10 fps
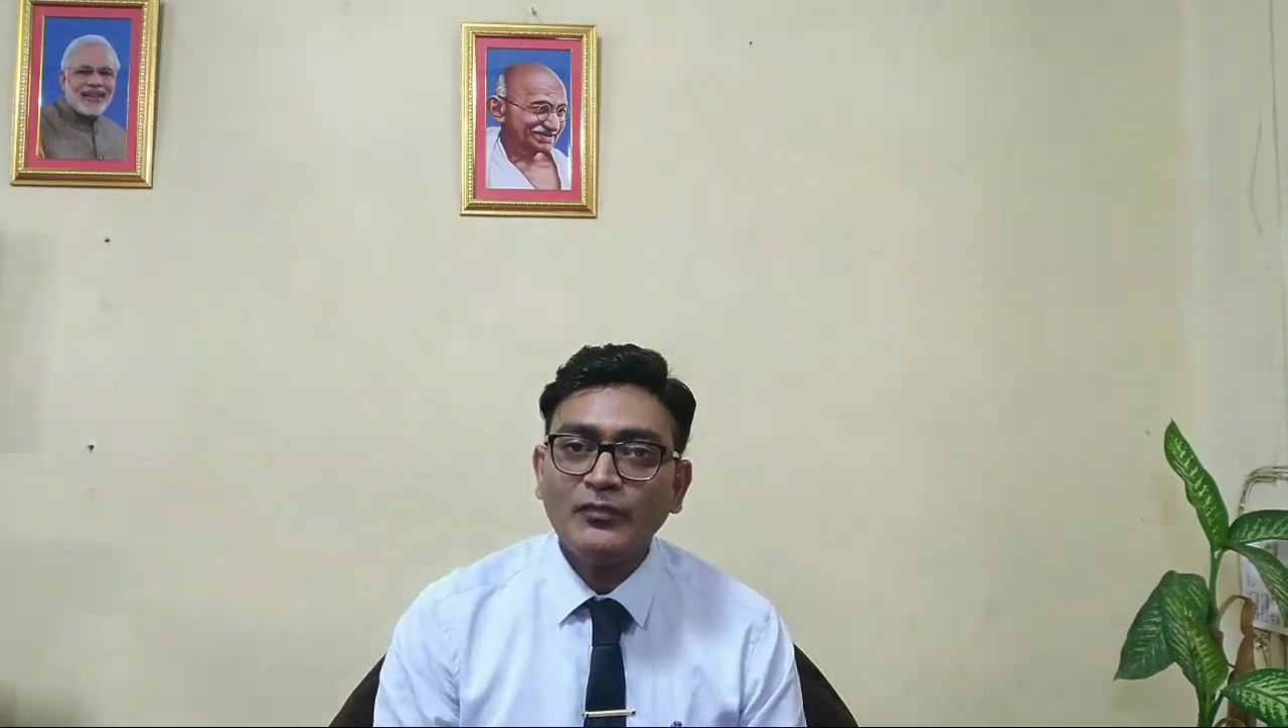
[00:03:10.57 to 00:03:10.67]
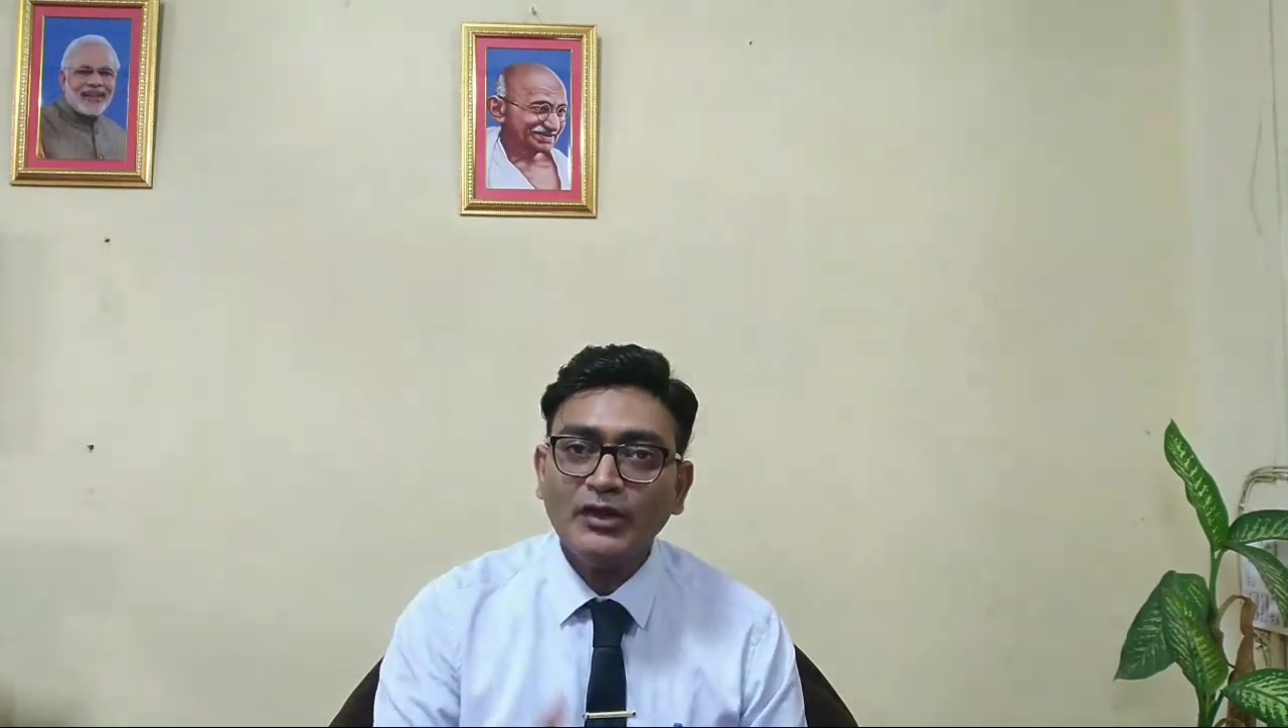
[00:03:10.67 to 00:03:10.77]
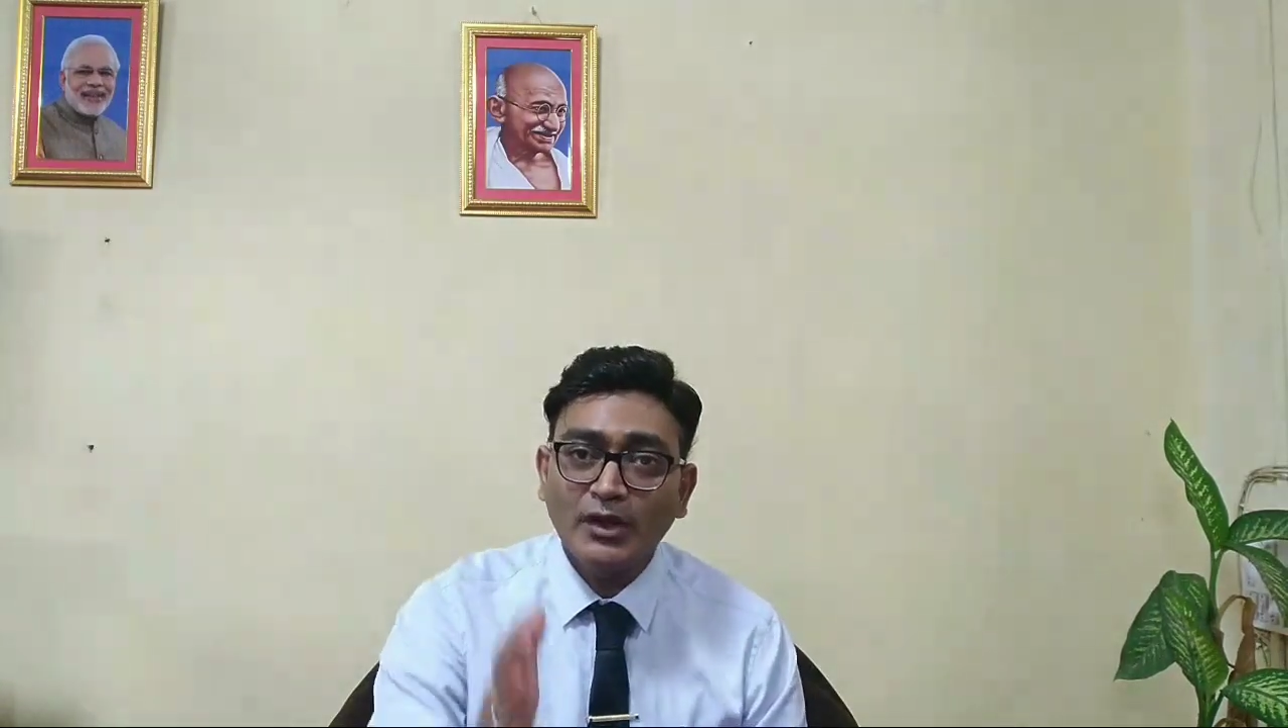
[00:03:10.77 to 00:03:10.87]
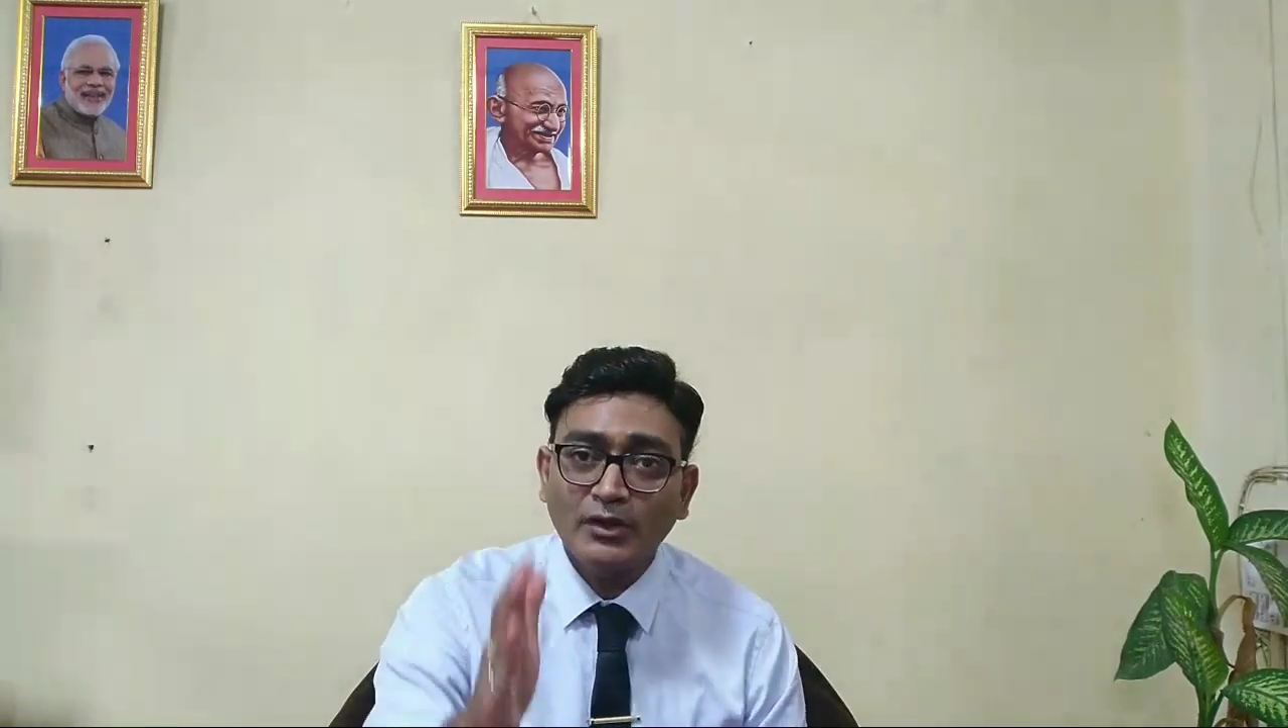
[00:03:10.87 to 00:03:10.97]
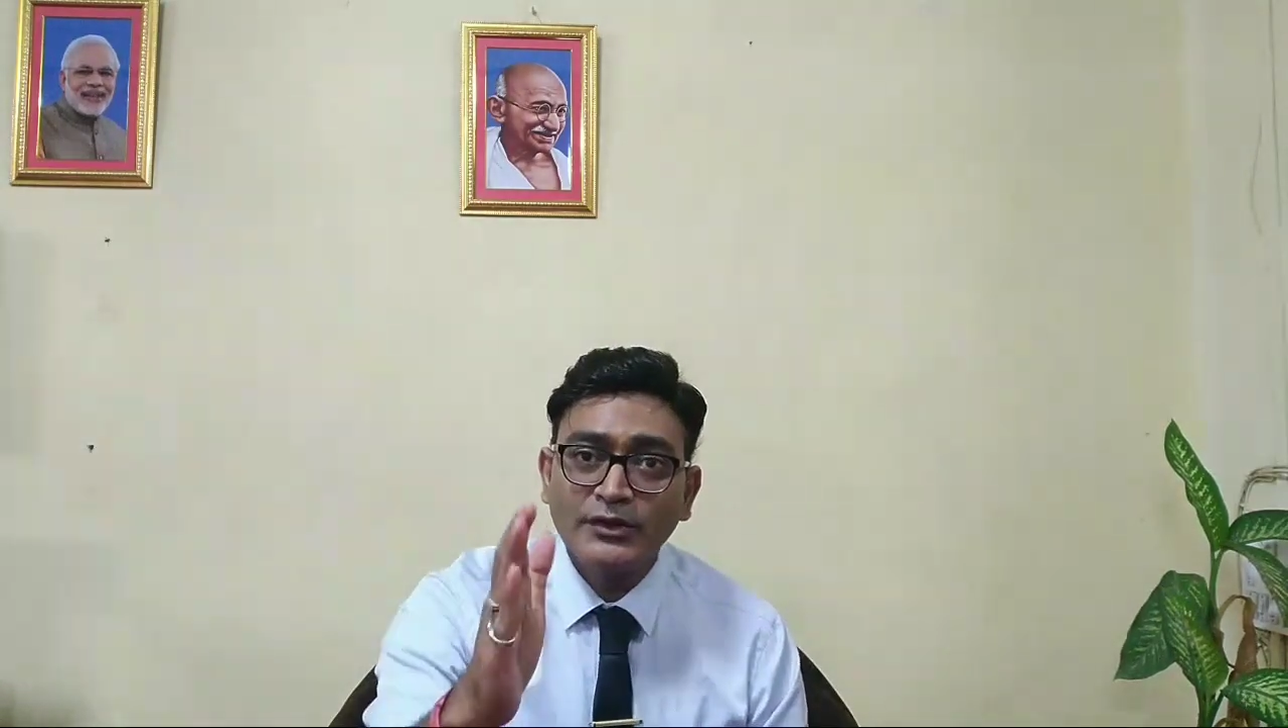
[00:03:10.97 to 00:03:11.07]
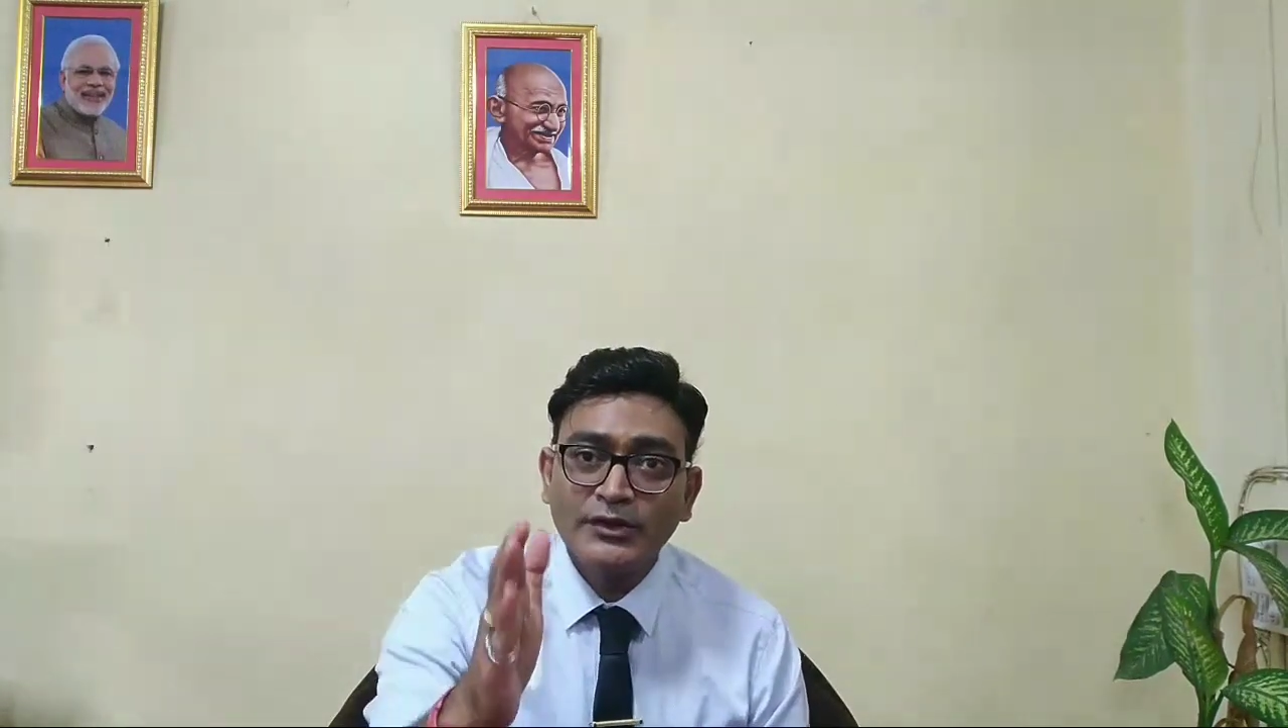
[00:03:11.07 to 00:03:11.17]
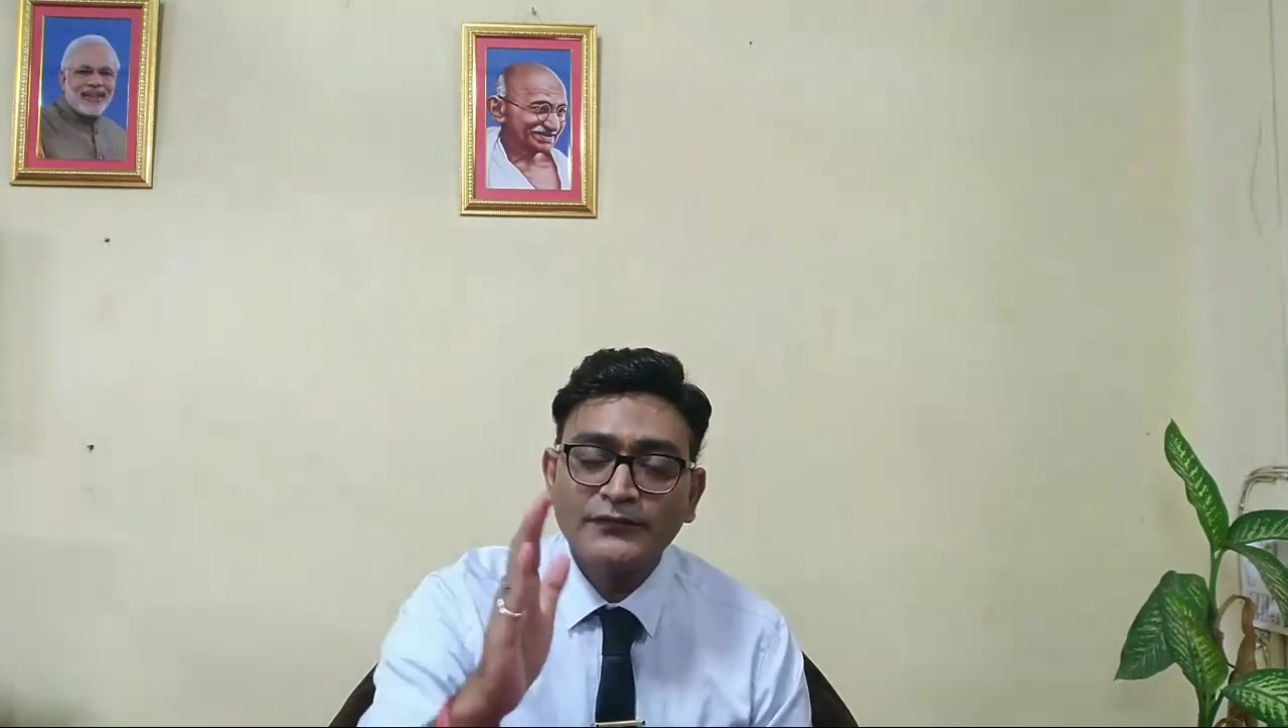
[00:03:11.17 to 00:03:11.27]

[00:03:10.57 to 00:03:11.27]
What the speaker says: Now